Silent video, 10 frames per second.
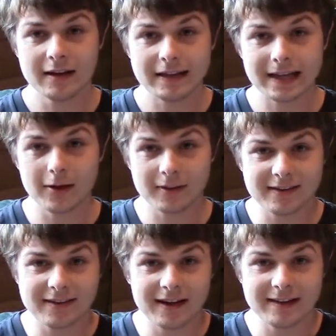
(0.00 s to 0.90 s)
Now, the
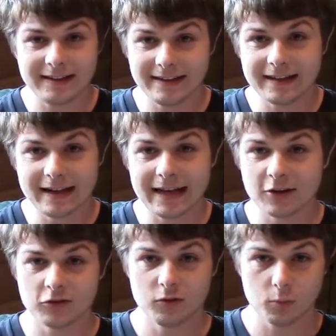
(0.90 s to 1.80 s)
design need not
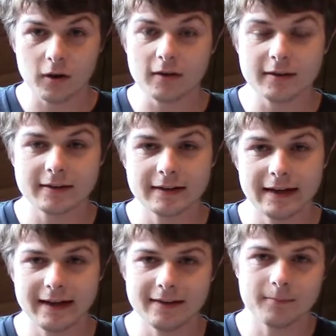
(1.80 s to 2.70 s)
actually work,
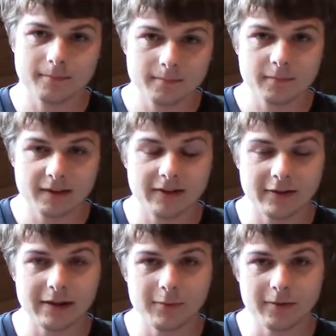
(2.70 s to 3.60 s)
and given
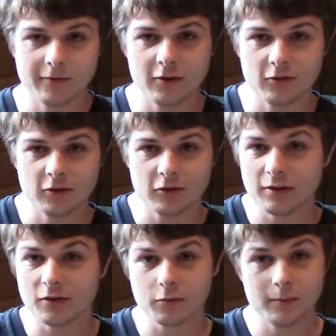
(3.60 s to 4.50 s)
that we were first-year
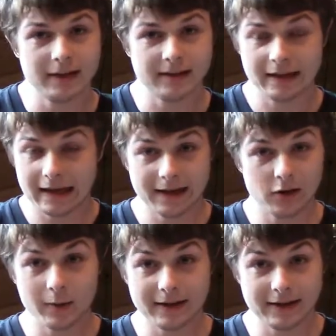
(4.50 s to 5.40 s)
students, we had
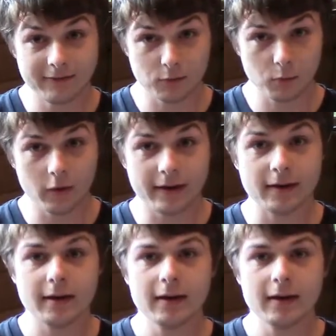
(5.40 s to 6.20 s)
no idea if it would.